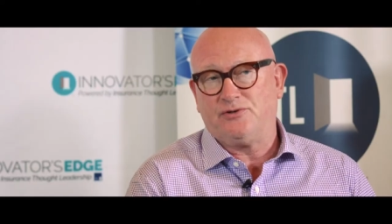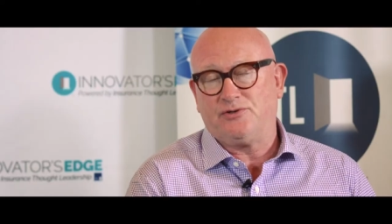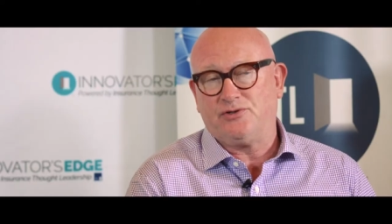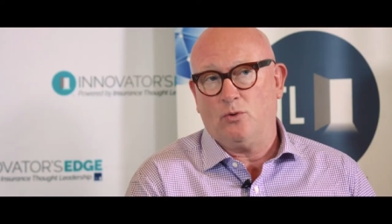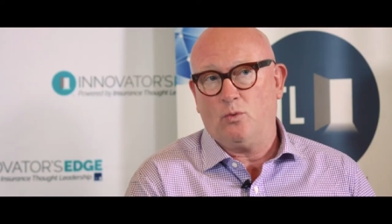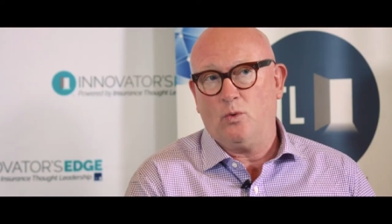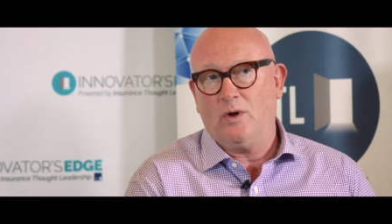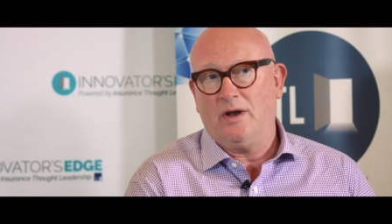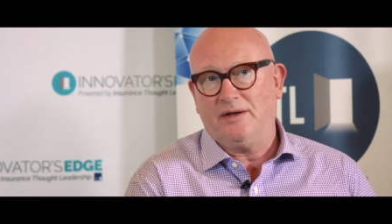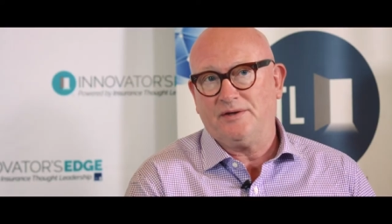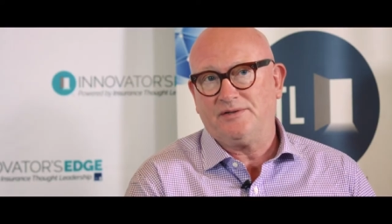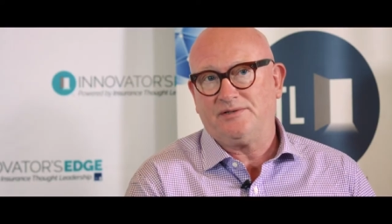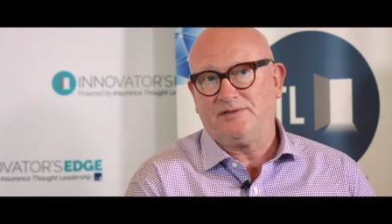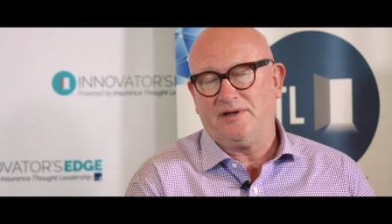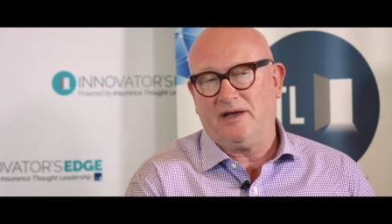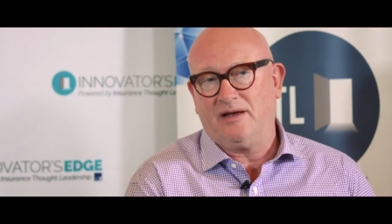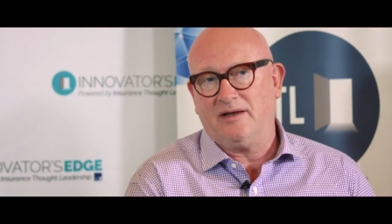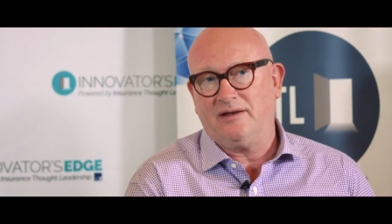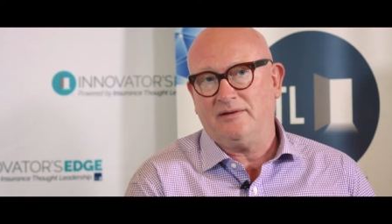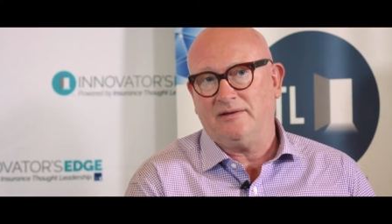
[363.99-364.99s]
to Willis.
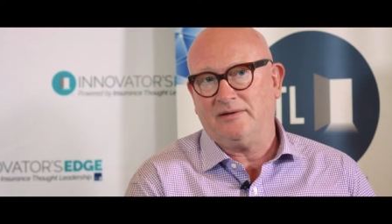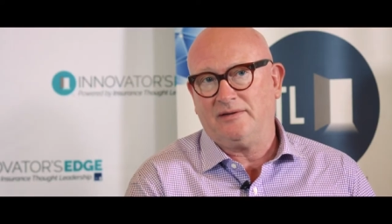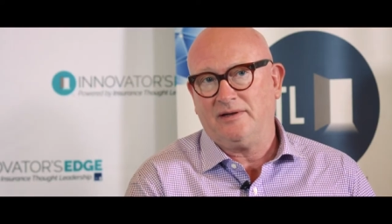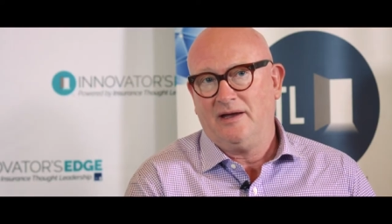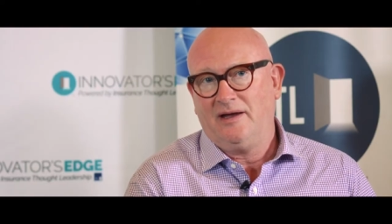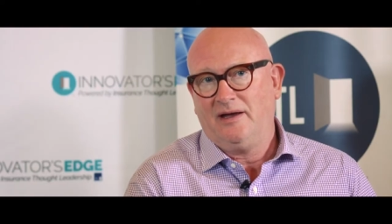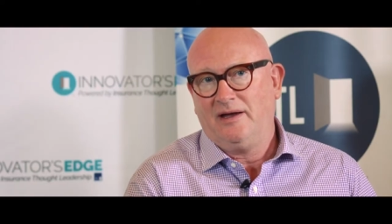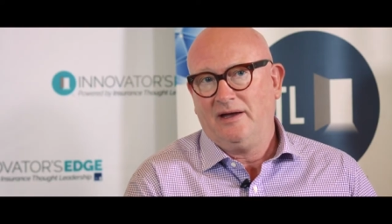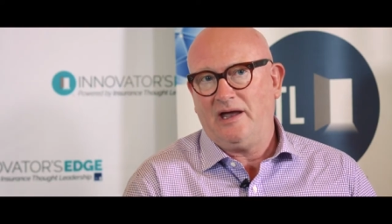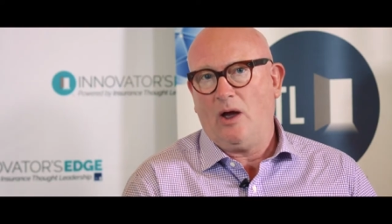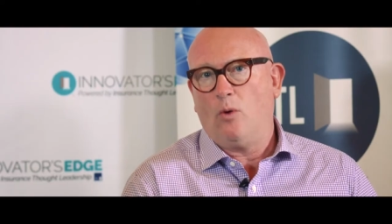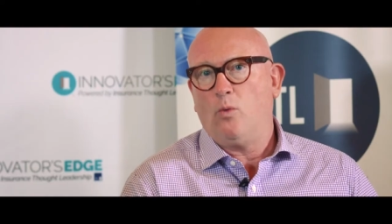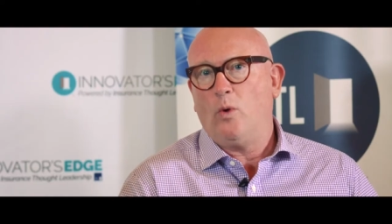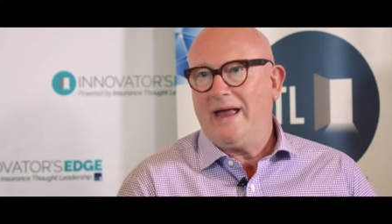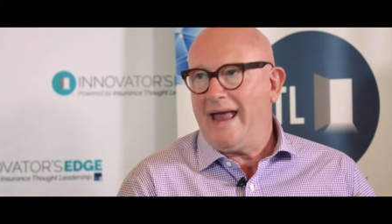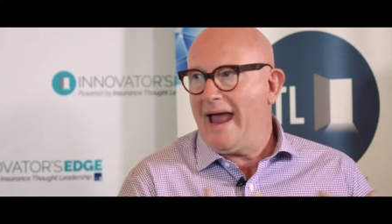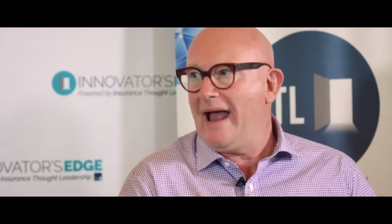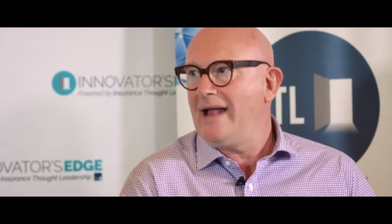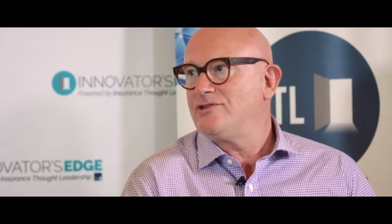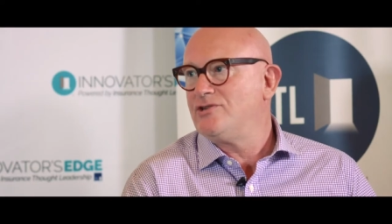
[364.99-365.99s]
And, yeah, we
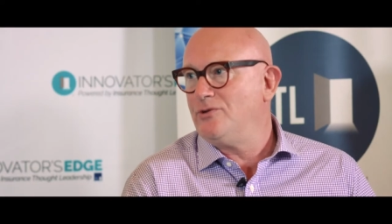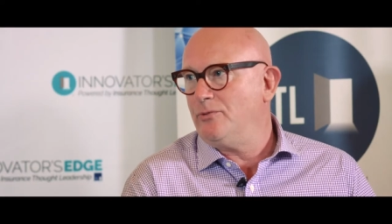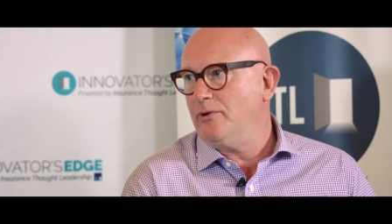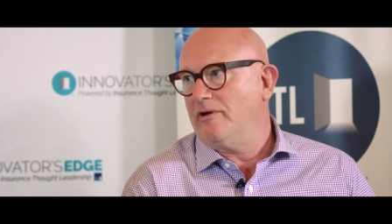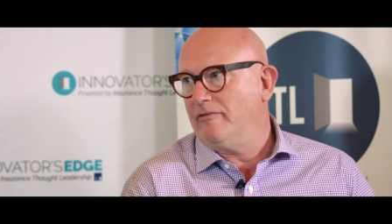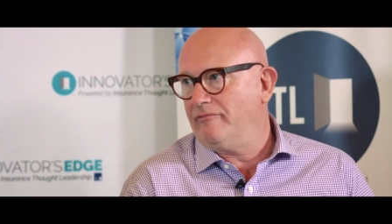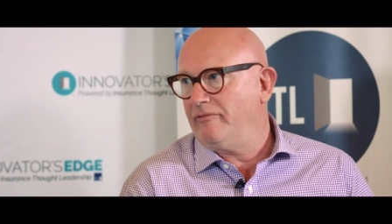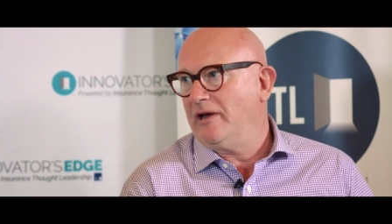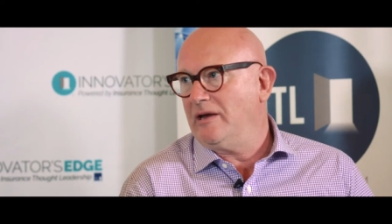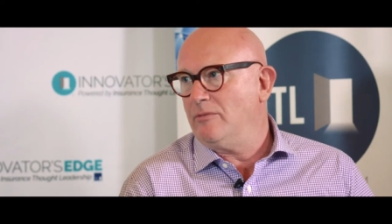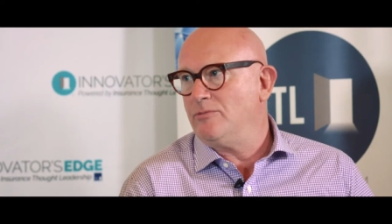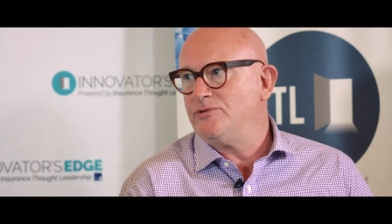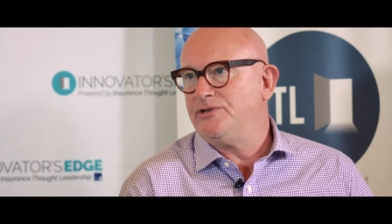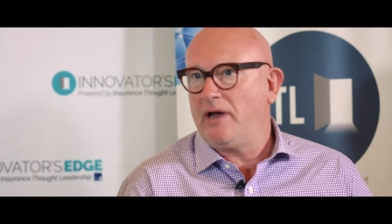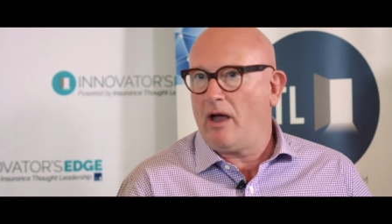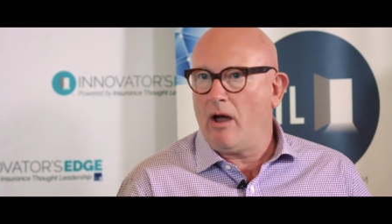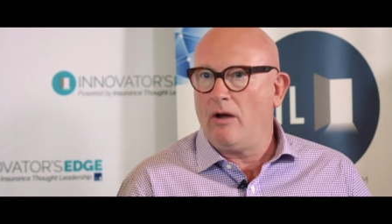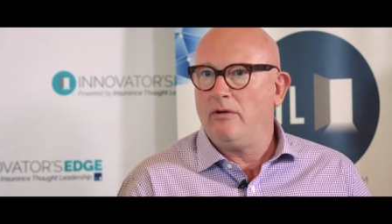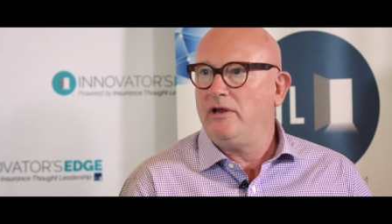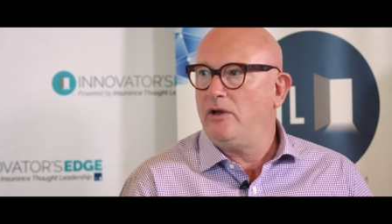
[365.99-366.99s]
had to innovate. It was
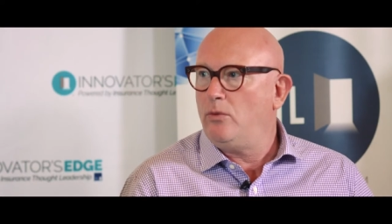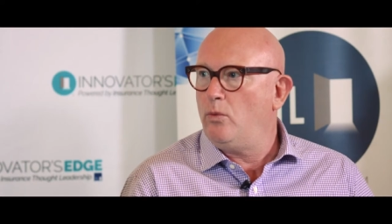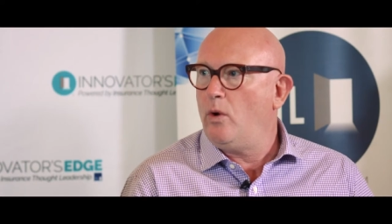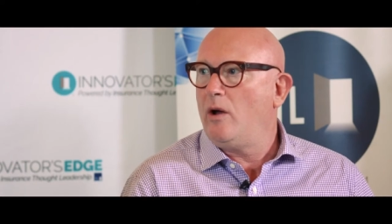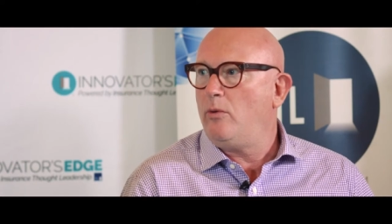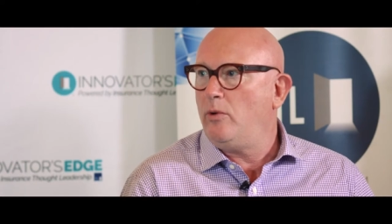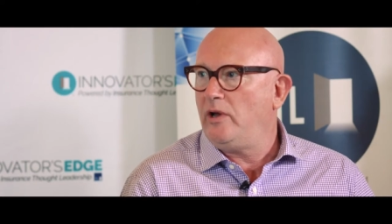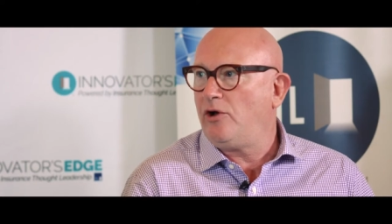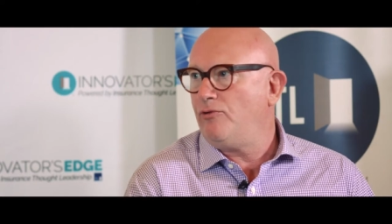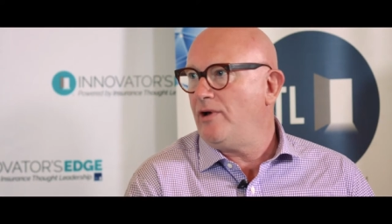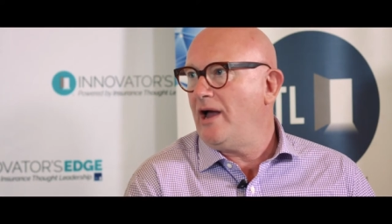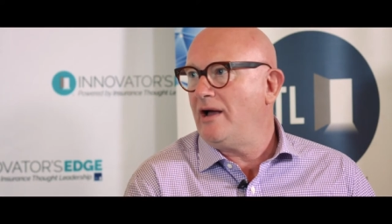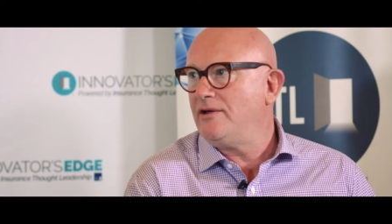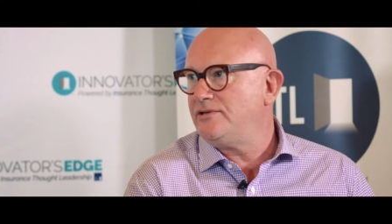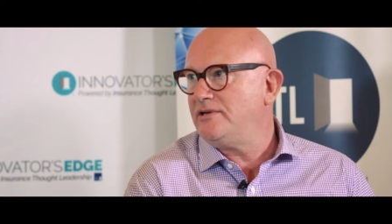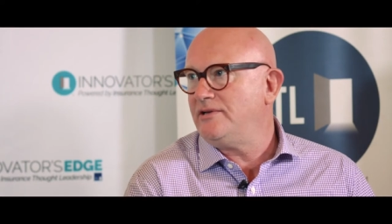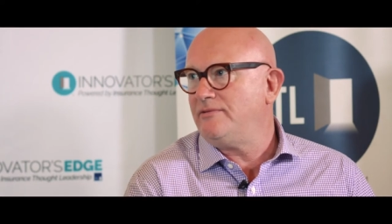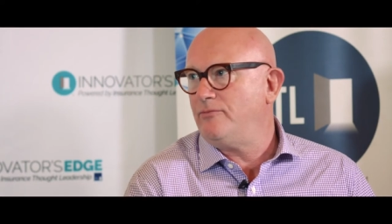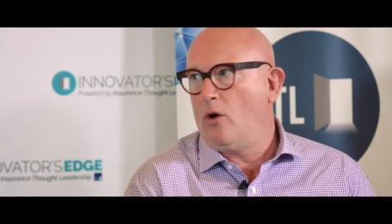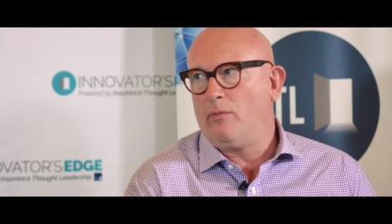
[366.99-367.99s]
the only way we
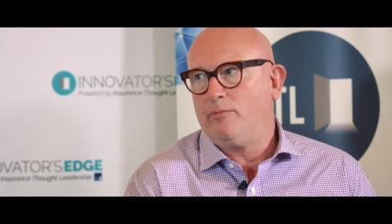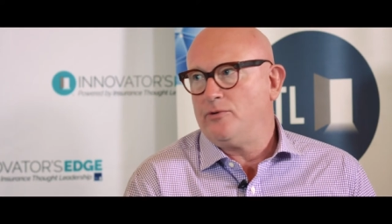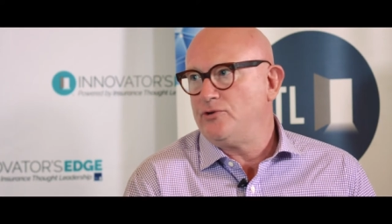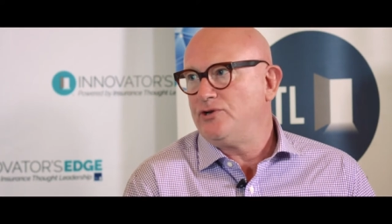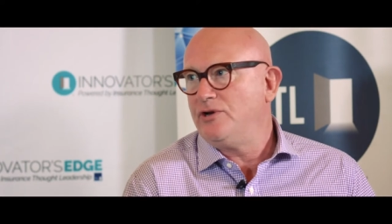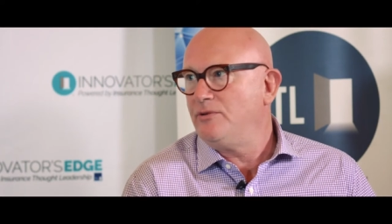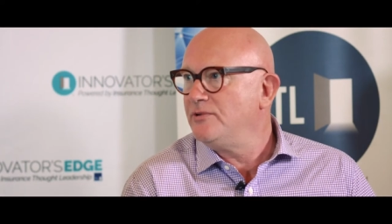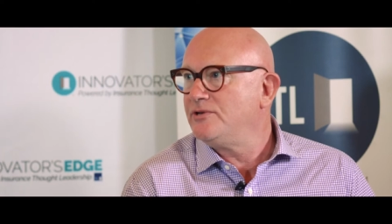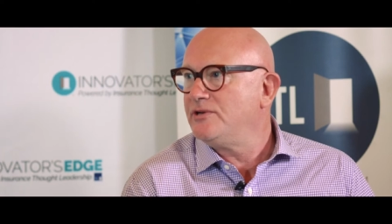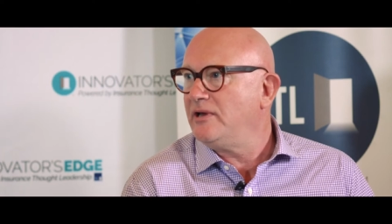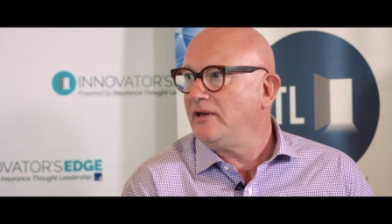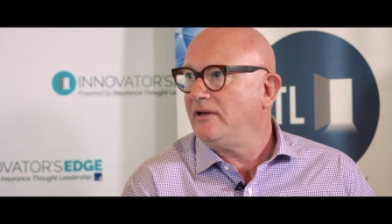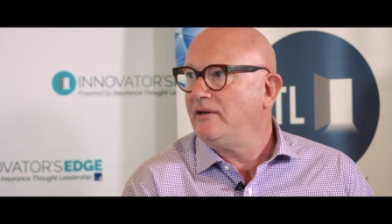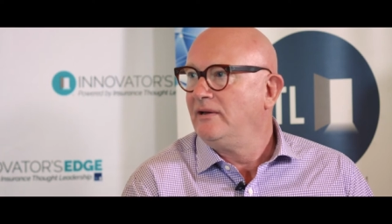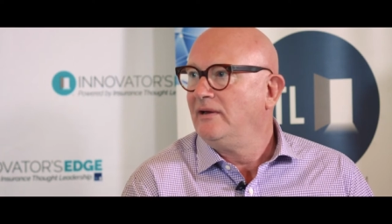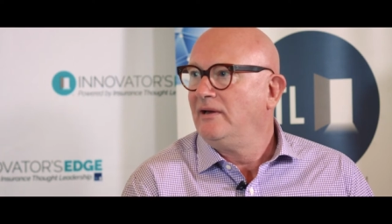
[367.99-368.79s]
created opportunity.